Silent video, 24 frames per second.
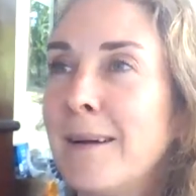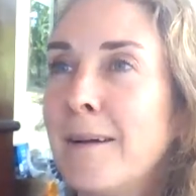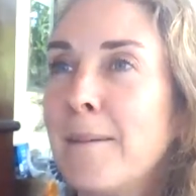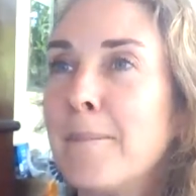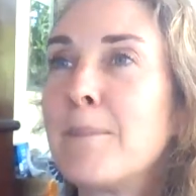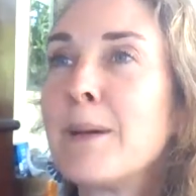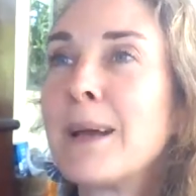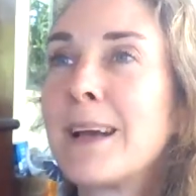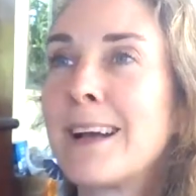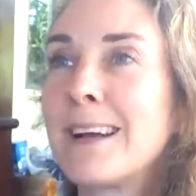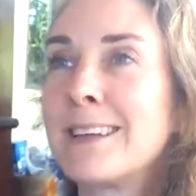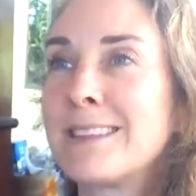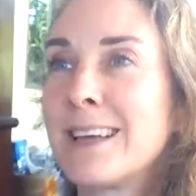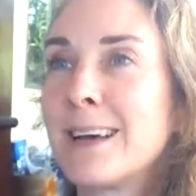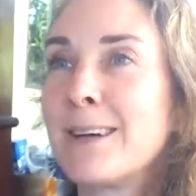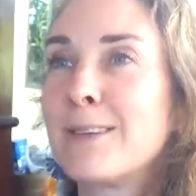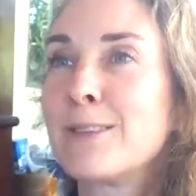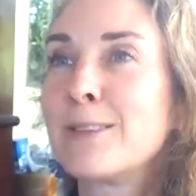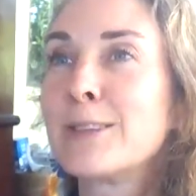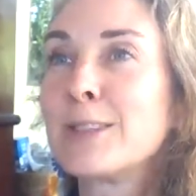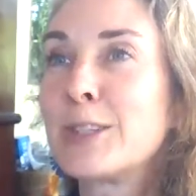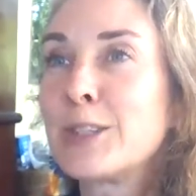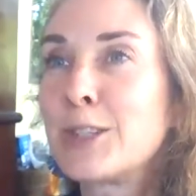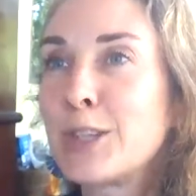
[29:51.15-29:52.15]
because I
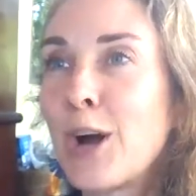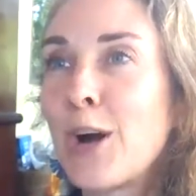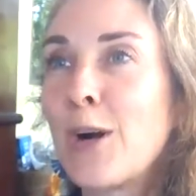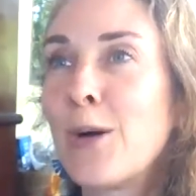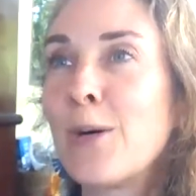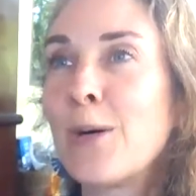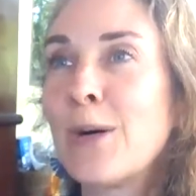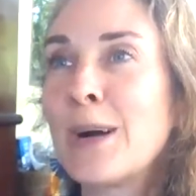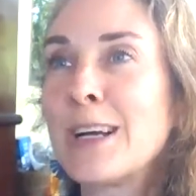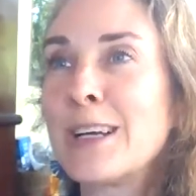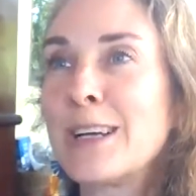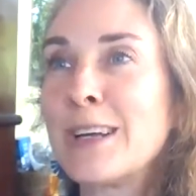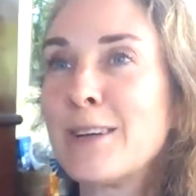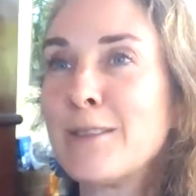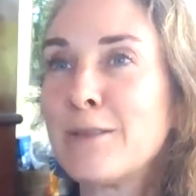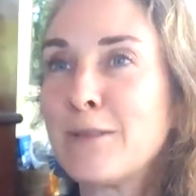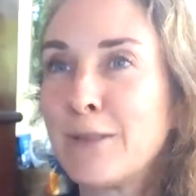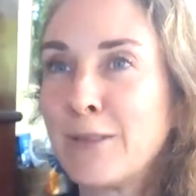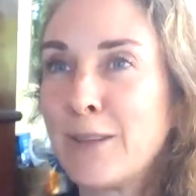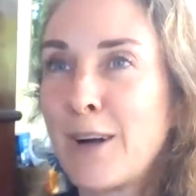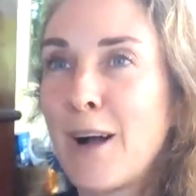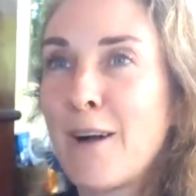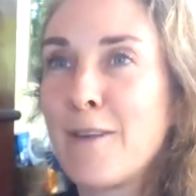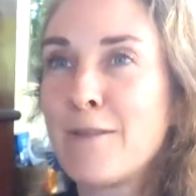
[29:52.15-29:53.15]
was so
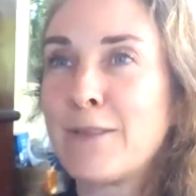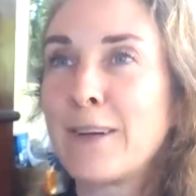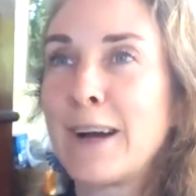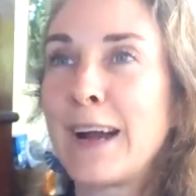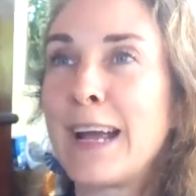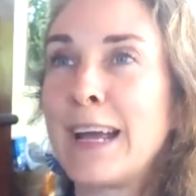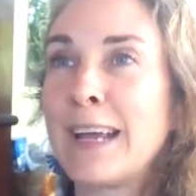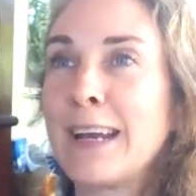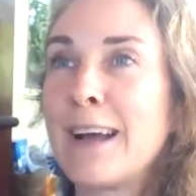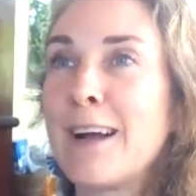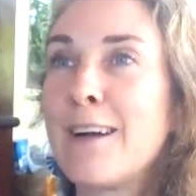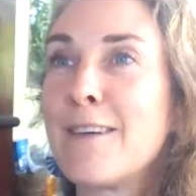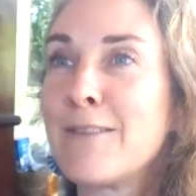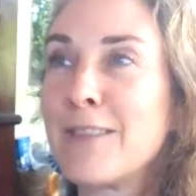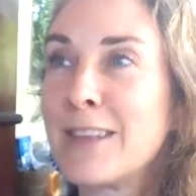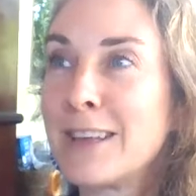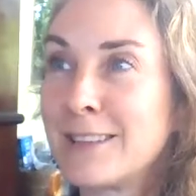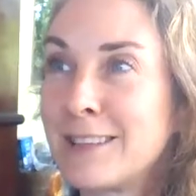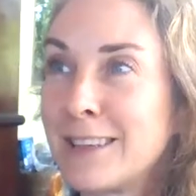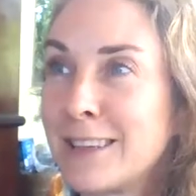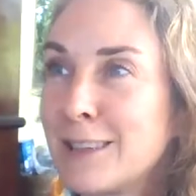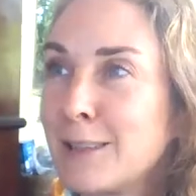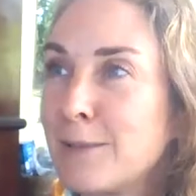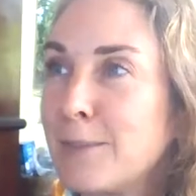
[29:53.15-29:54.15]
afraid of
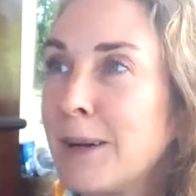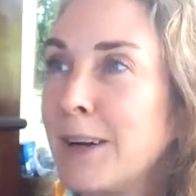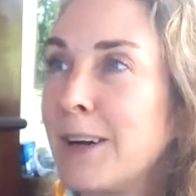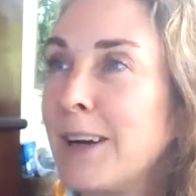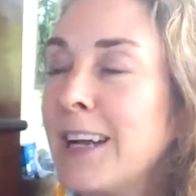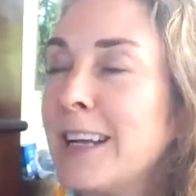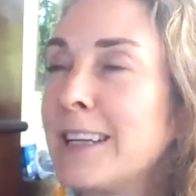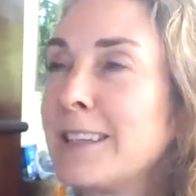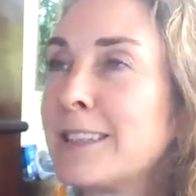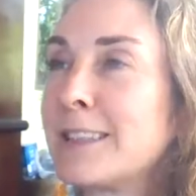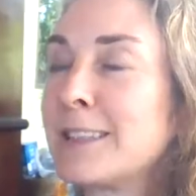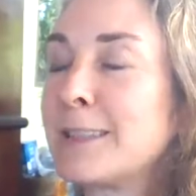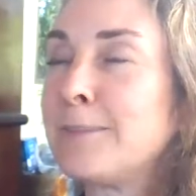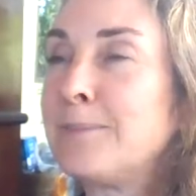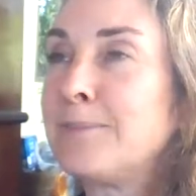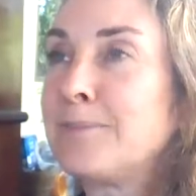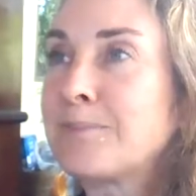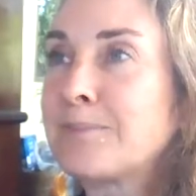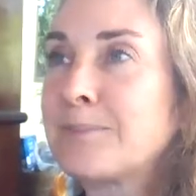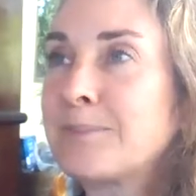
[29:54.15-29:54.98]
this experience.